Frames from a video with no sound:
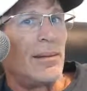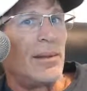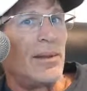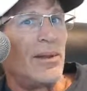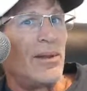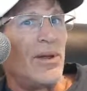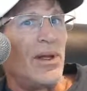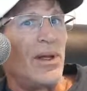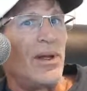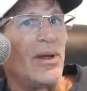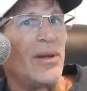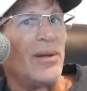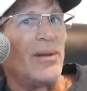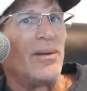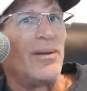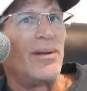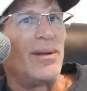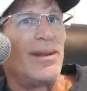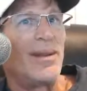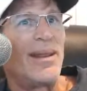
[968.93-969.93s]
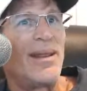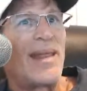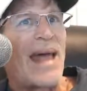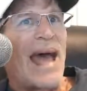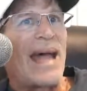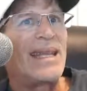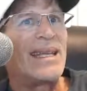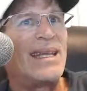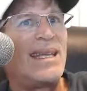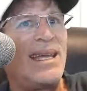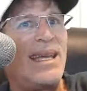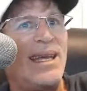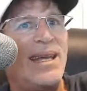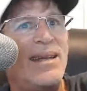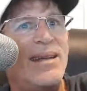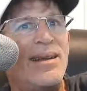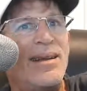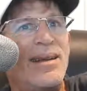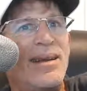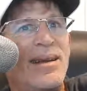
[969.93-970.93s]
dude. That
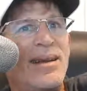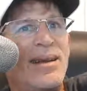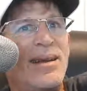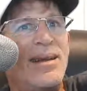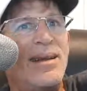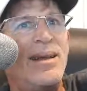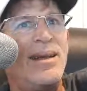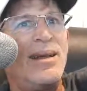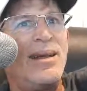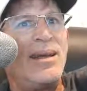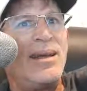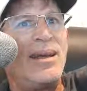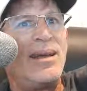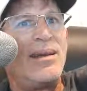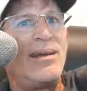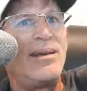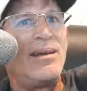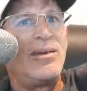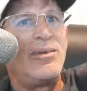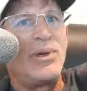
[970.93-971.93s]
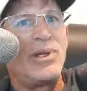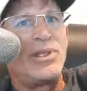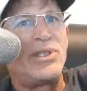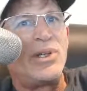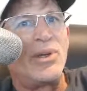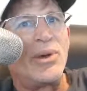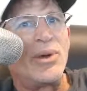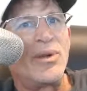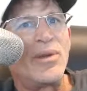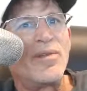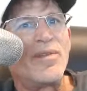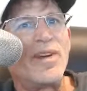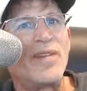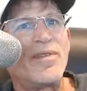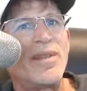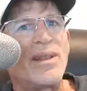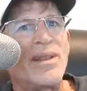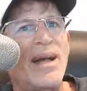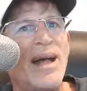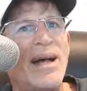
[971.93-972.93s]
kid with
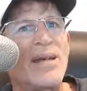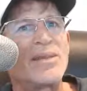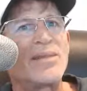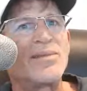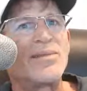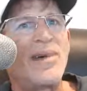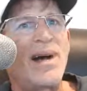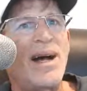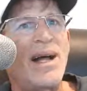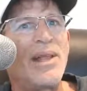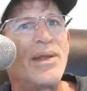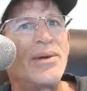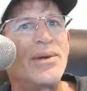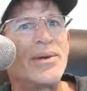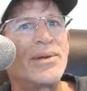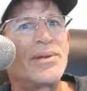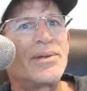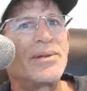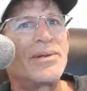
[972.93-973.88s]
250,000 followers.